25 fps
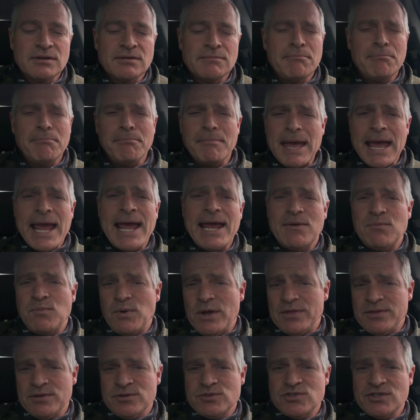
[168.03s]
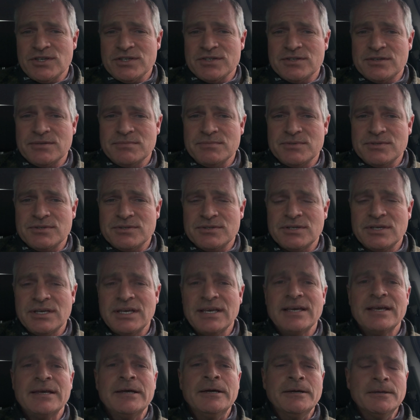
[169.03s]
Mad weather systems.
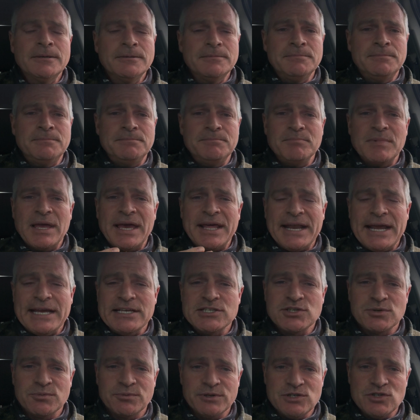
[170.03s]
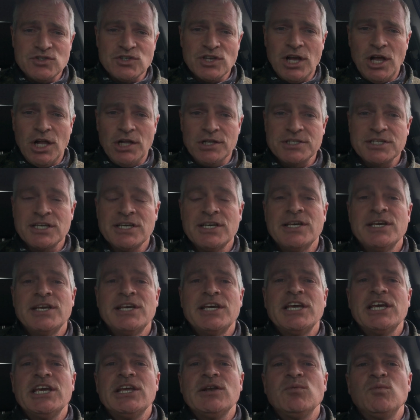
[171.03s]
And as a result,
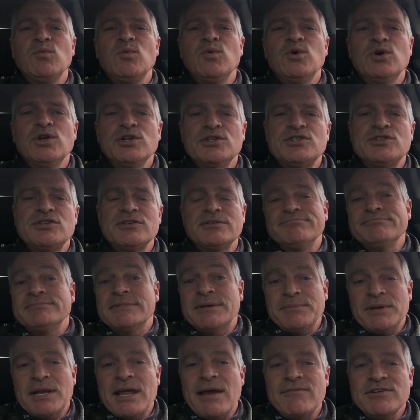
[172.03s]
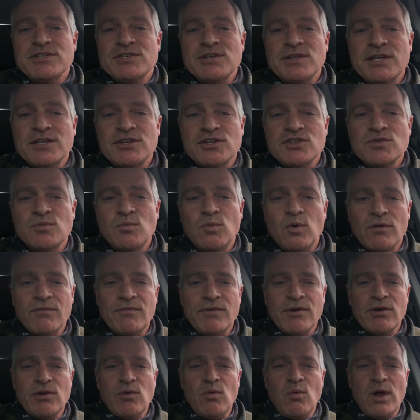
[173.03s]
it would, obviously that doesn't work
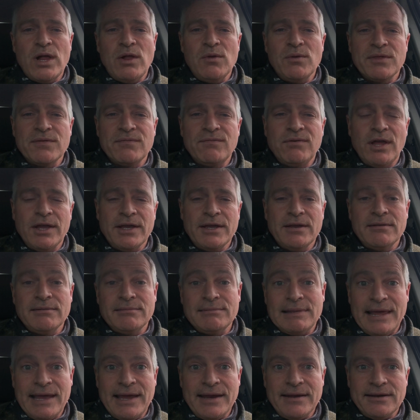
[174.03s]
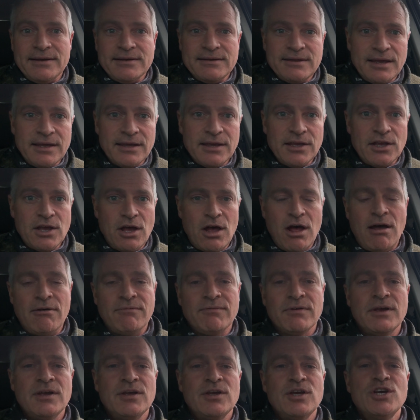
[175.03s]
very well with flight, landing, taking off.
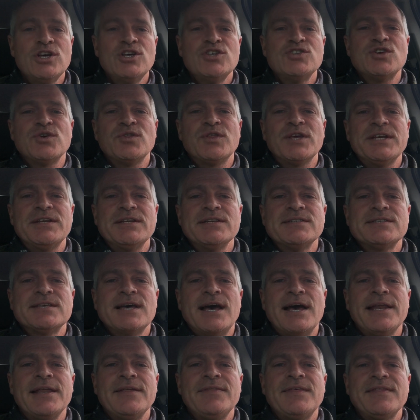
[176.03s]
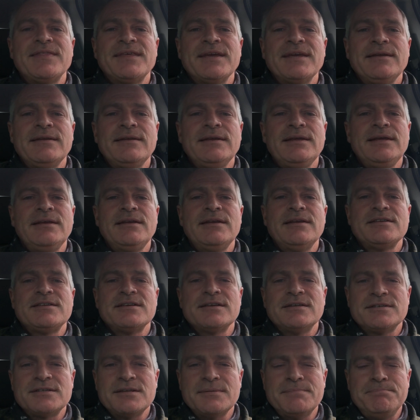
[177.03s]
So they decided that they needed
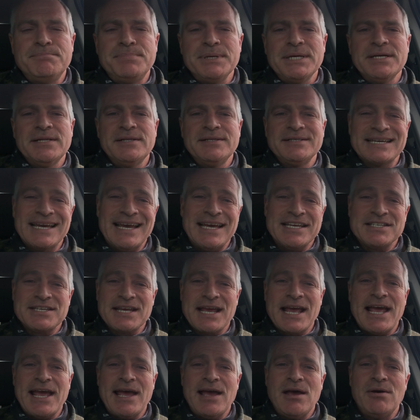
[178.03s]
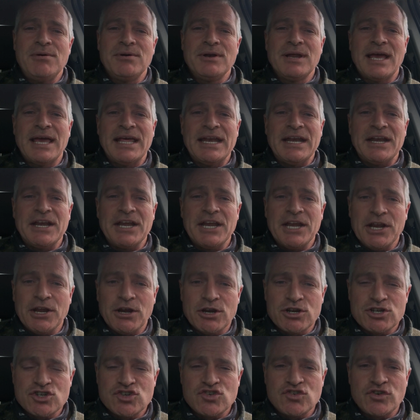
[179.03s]
to build a town and an
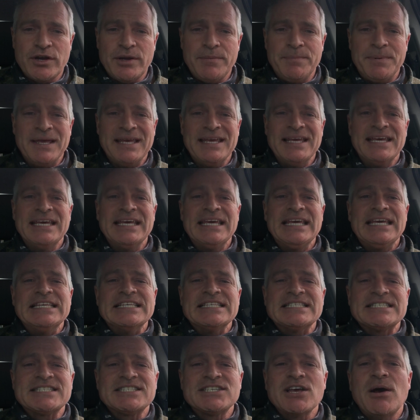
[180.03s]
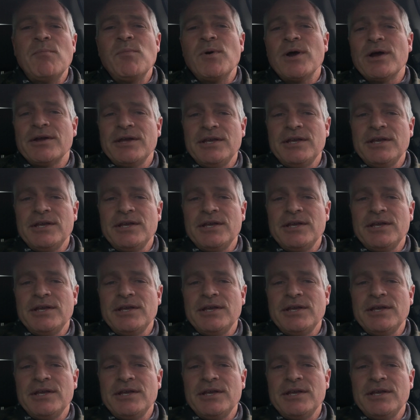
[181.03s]
airstrip somewhere